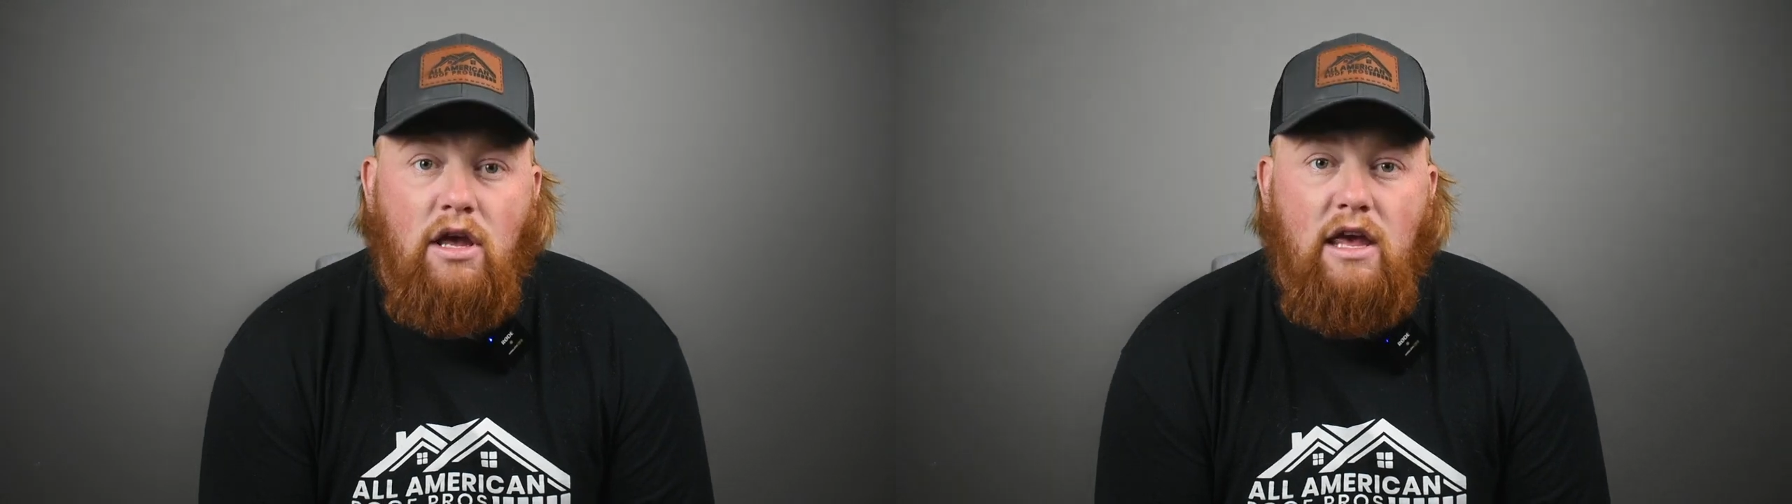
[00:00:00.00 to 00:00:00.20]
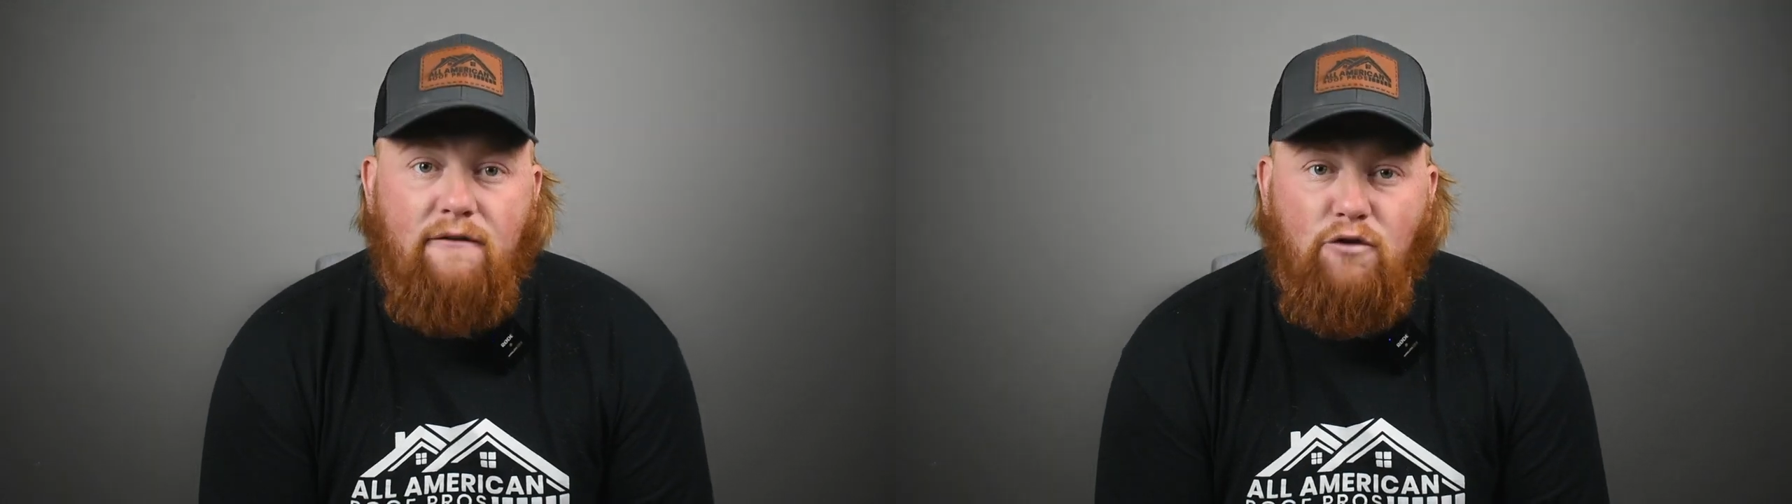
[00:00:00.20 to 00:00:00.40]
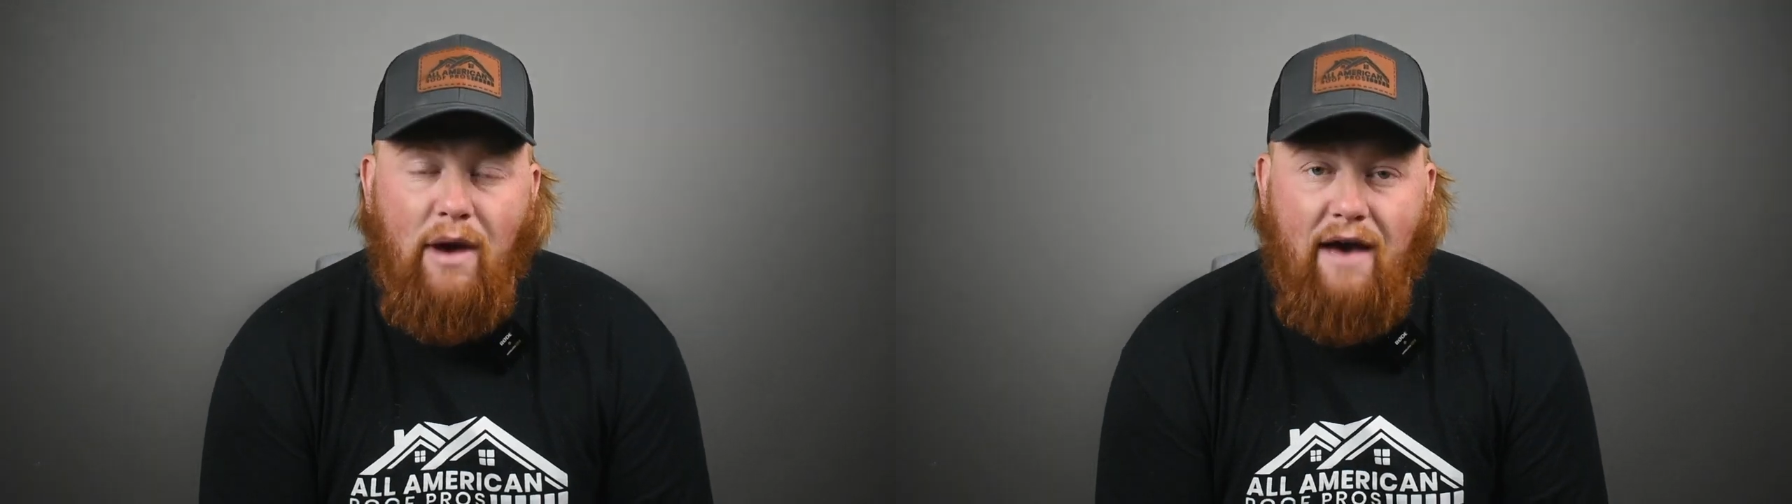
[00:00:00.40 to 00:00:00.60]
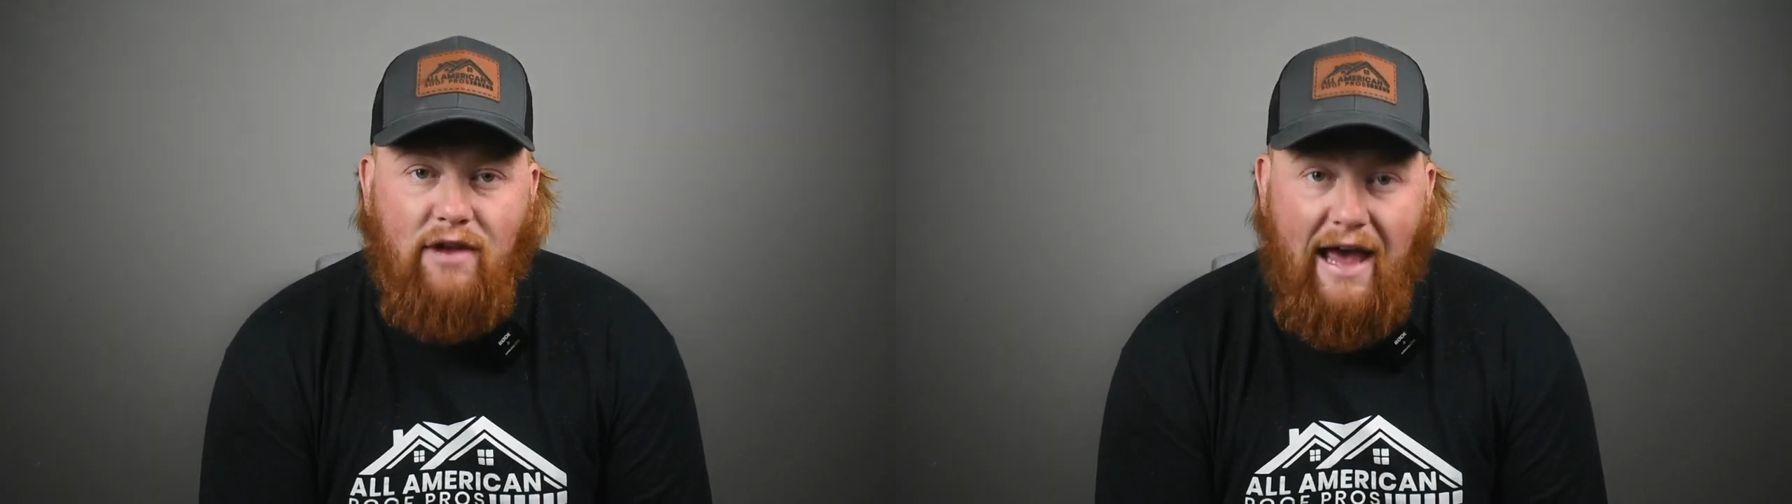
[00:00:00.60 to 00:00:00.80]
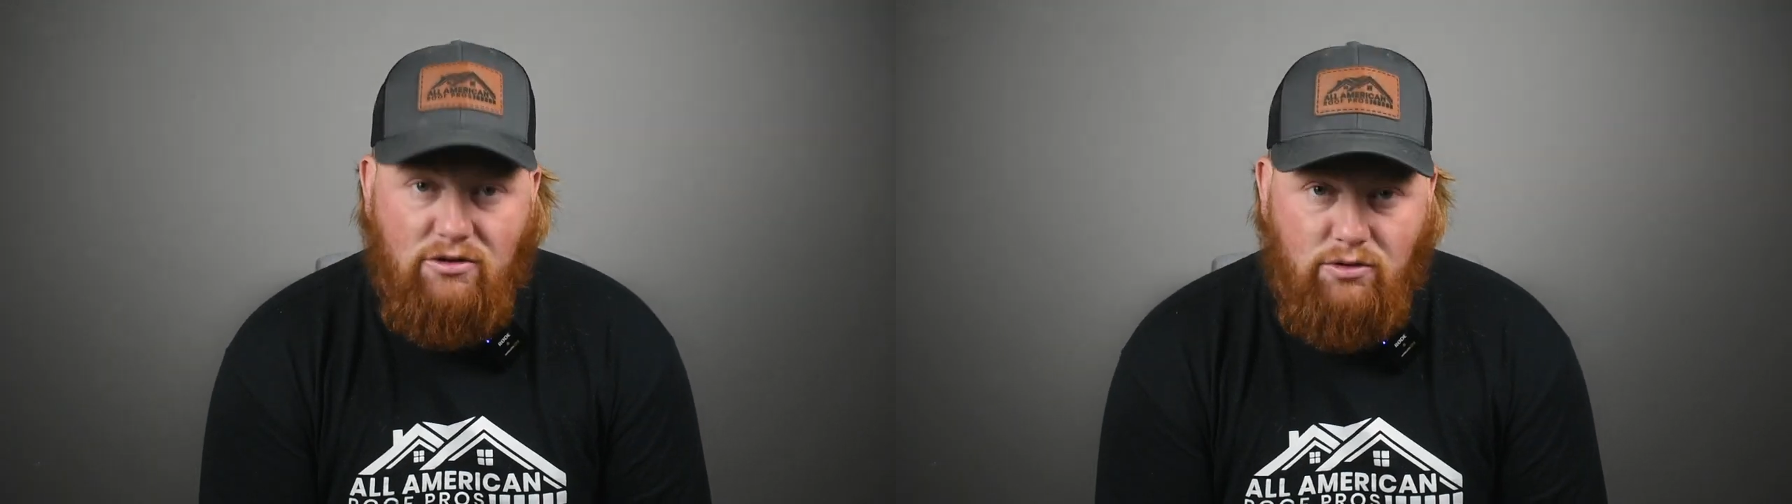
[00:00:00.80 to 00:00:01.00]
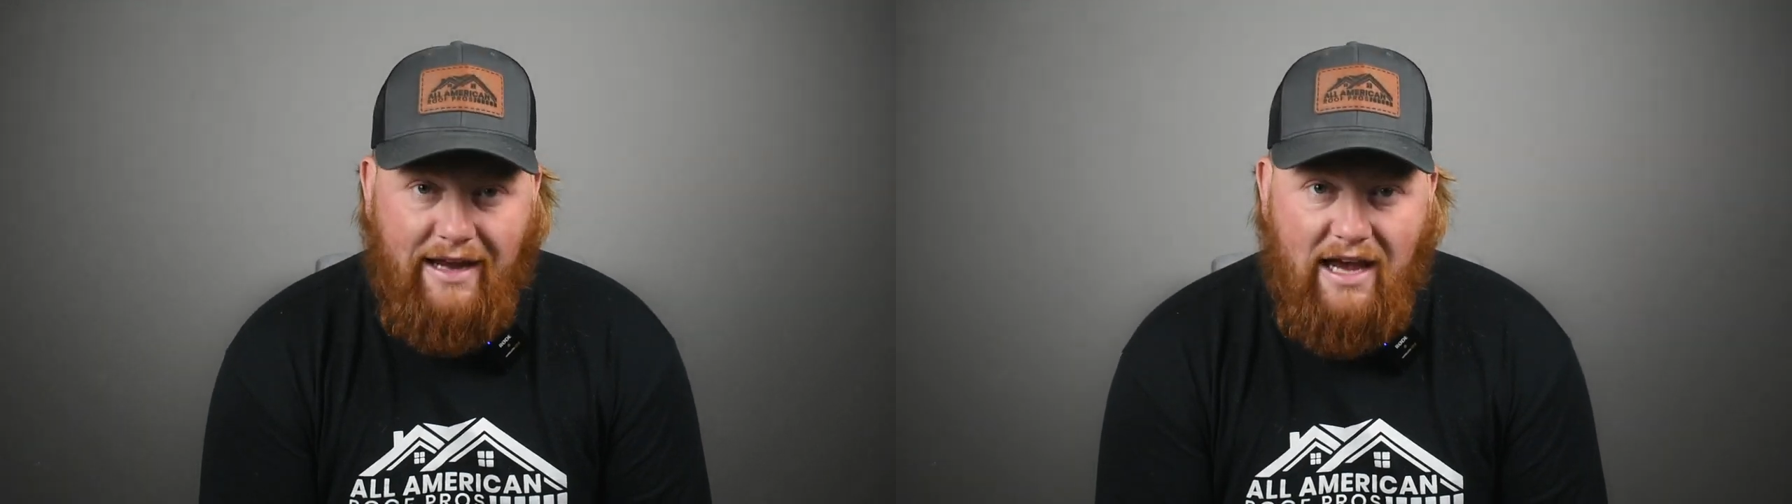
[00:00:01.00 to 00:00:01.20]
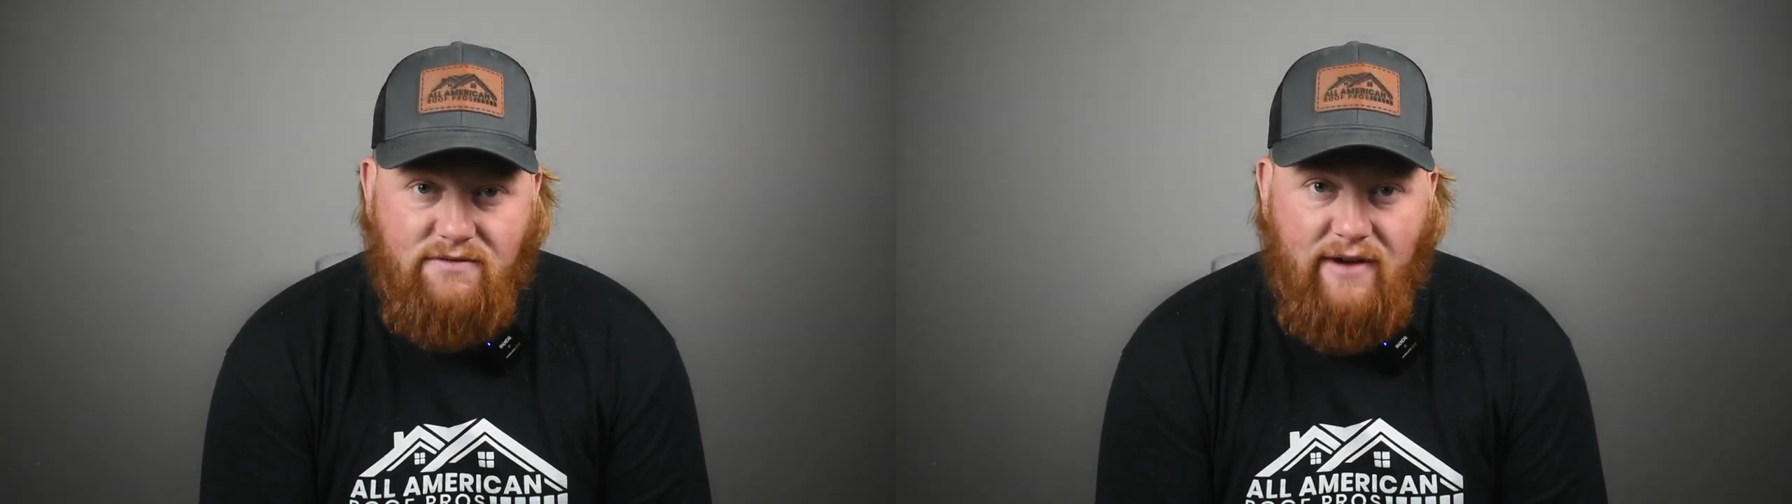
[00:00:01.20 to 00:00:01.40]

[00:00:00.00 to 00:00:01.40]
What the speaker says: If you have an actual cash